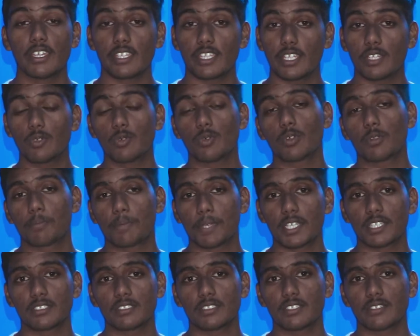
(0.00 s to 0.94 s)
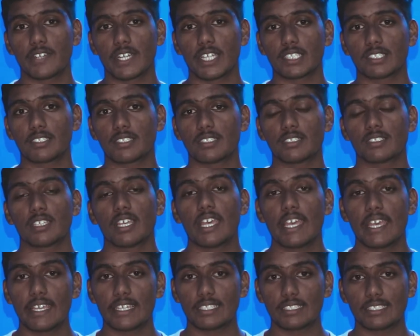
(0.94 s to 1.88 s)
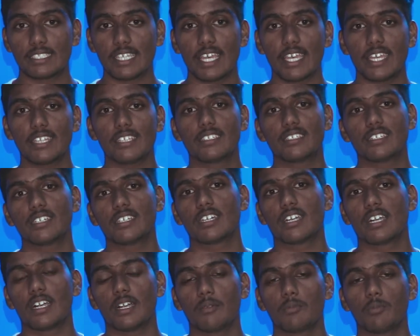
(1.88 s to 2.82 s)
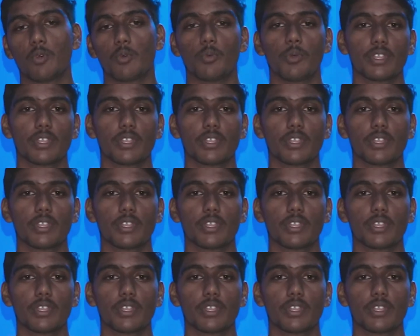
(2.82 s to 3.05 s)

The Google Pixel devices said to come